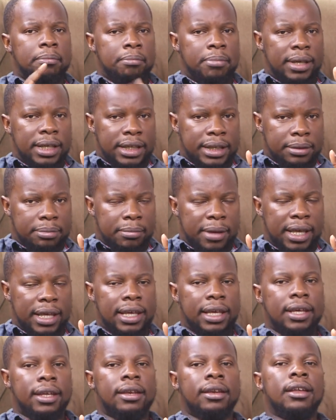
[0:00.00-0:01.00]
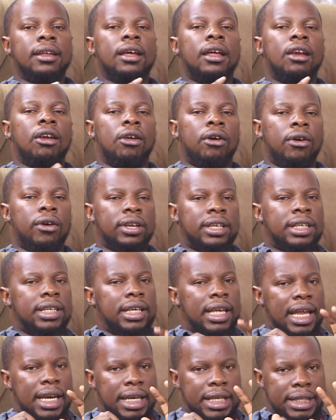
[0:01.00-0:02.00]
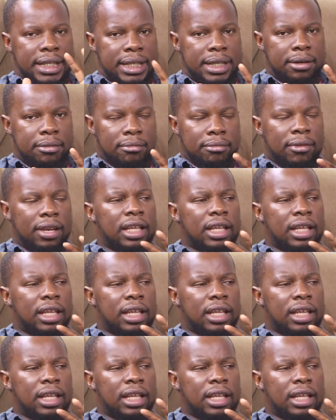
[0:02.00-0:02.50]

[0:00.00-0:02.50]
peacemaking, loyalty, and esteem.